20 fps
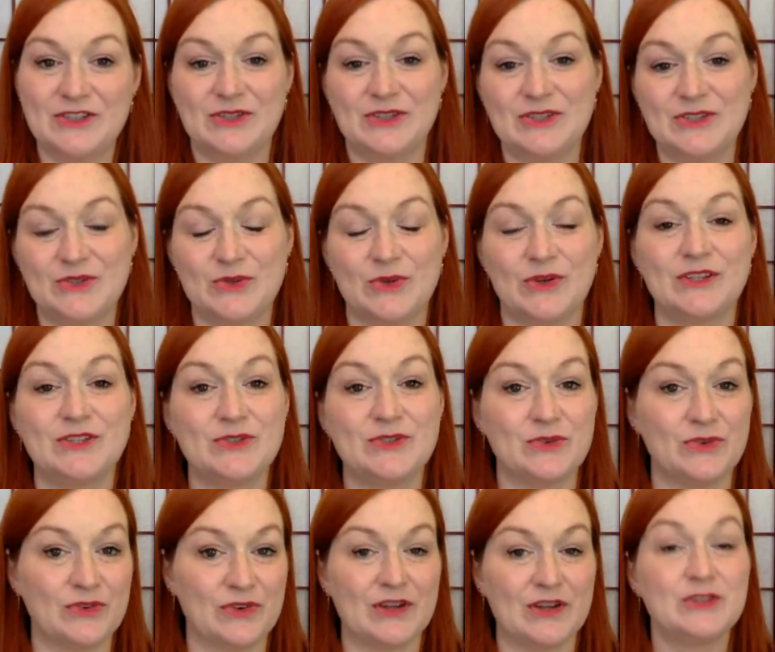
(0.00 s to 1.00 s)
you to join
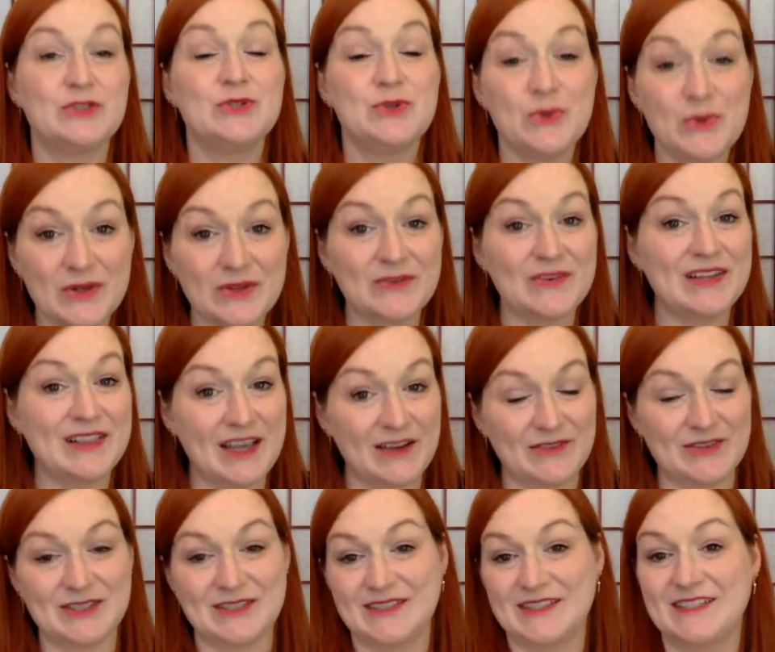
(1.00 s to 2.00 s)
Jewelry, Jewelry
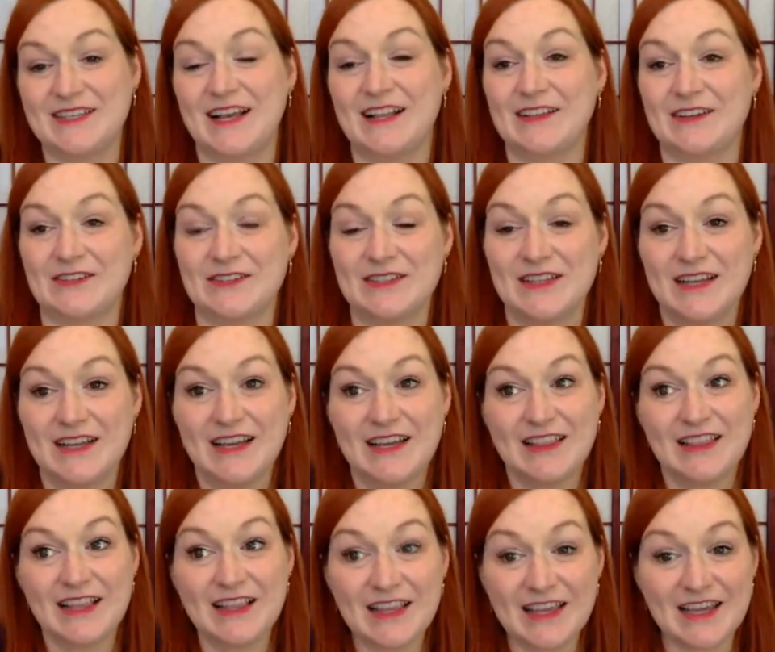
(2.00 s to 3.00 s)
Lovers and Sellers.
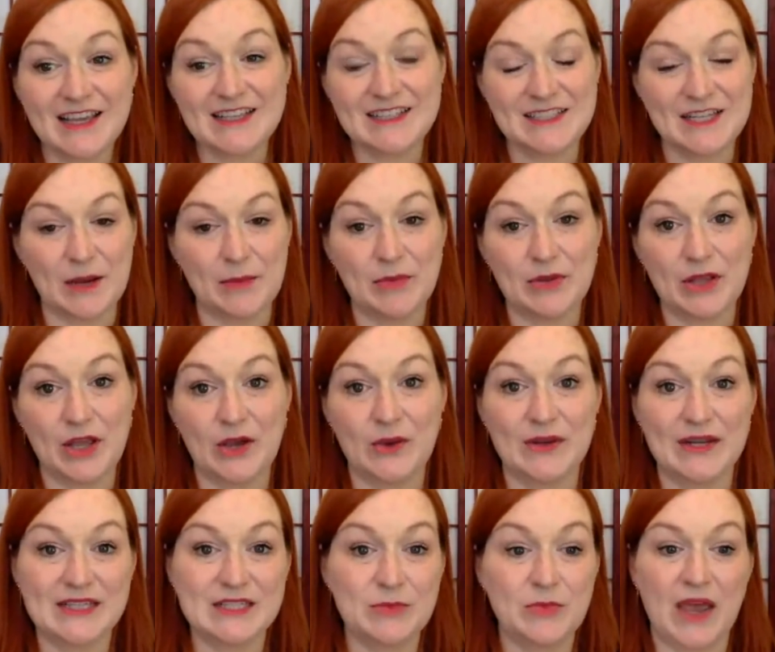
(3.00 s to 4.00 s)
The link is down below.
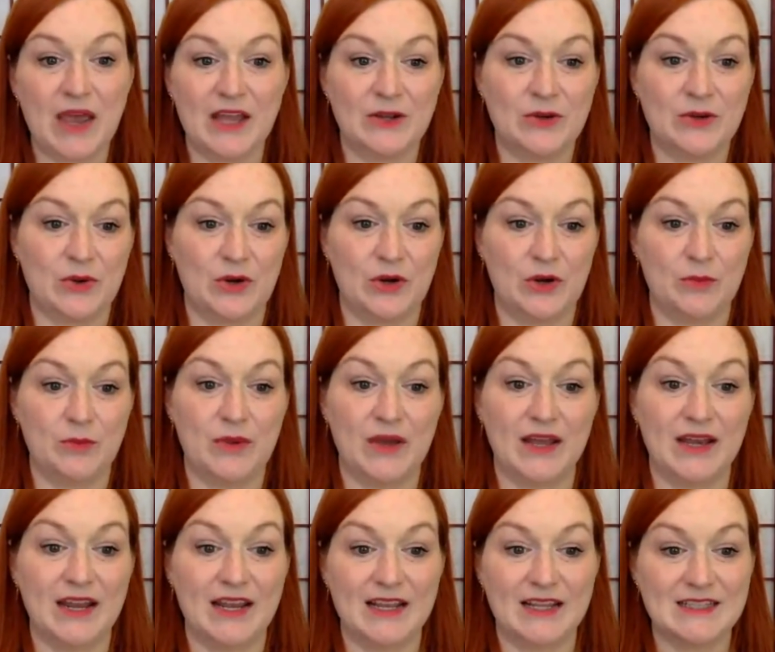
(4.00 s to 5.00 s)
It is a paid group,
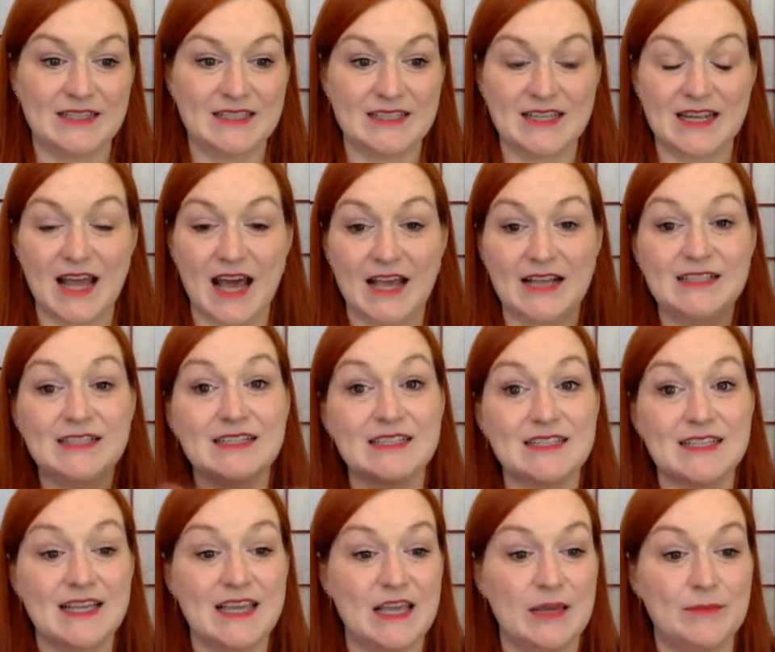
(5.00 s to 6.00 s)
but it's nice because
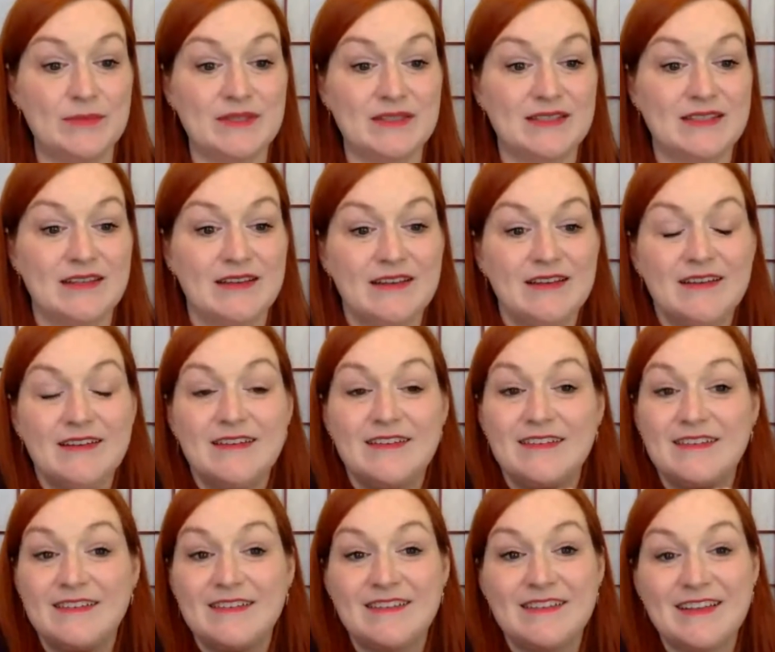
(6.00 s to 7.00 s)
it keeps
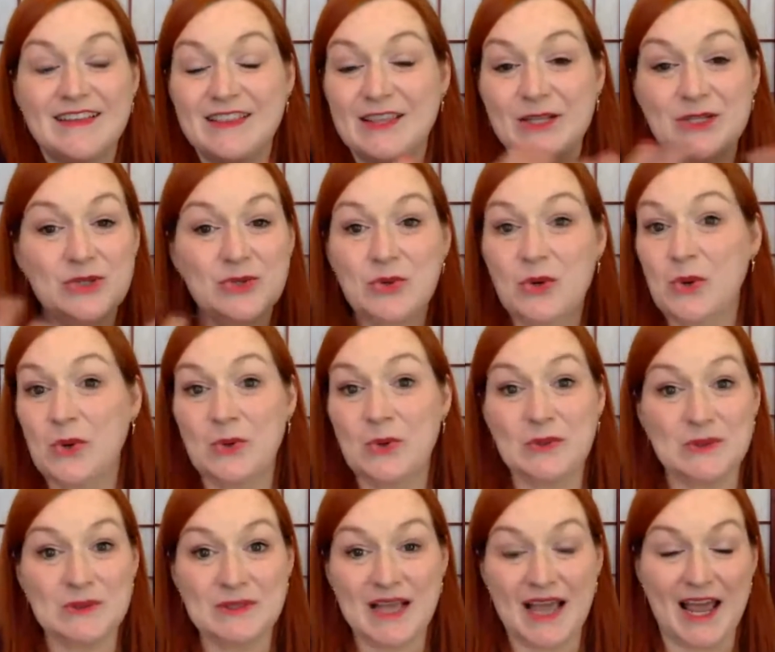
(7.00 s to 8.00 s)
the
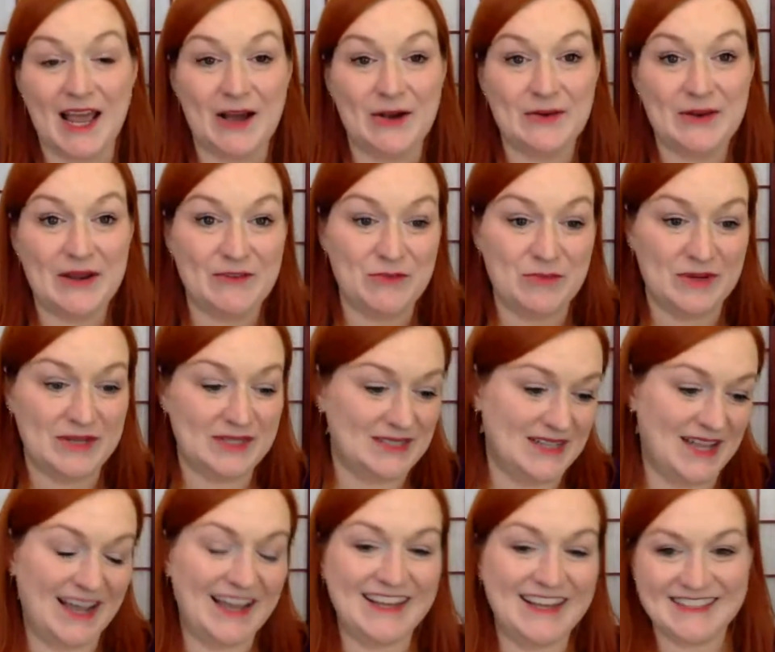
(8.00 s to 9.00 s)
trolls out. Everybody's
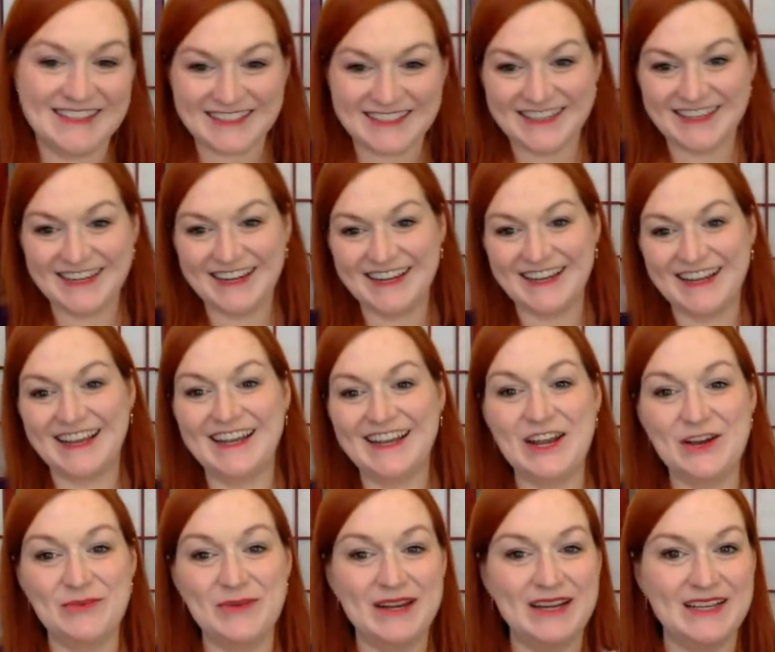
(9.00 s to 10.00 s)
nice and
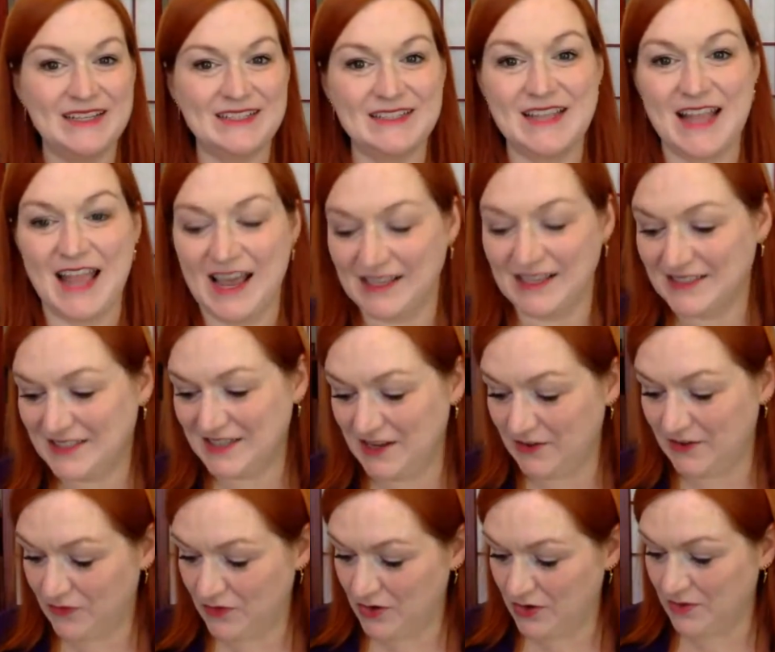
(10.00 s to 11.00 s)
nobody's nasty
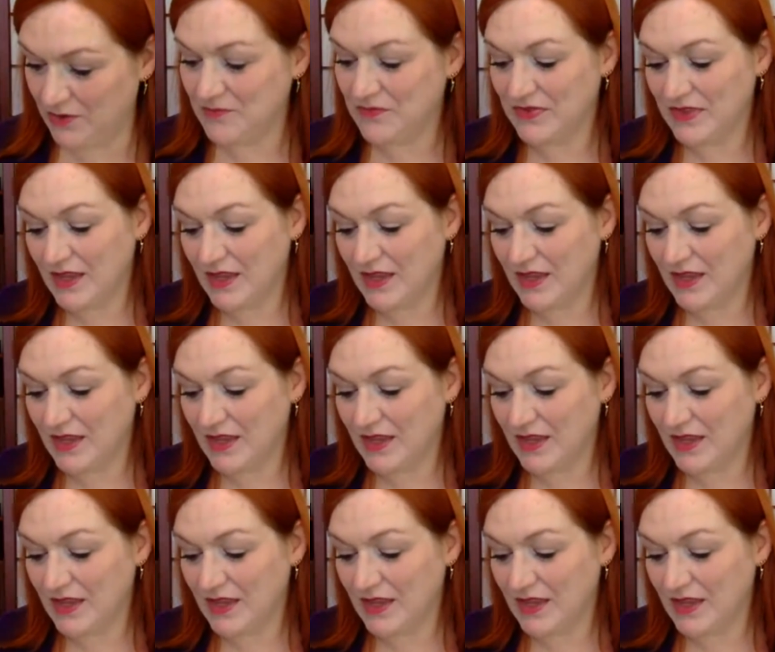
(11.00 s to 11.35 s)
if you're,